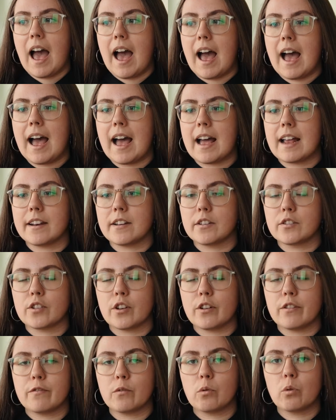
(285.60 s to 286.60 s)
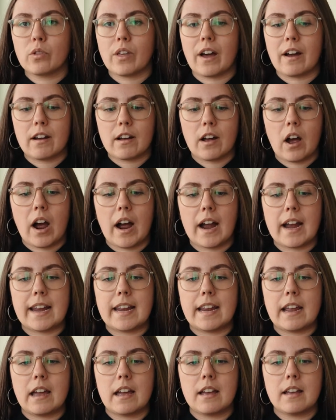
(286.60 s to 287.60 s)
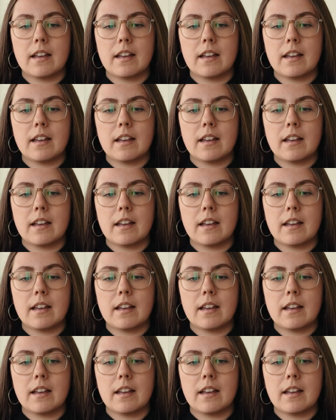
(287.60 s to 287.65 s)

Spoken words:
And so for that, I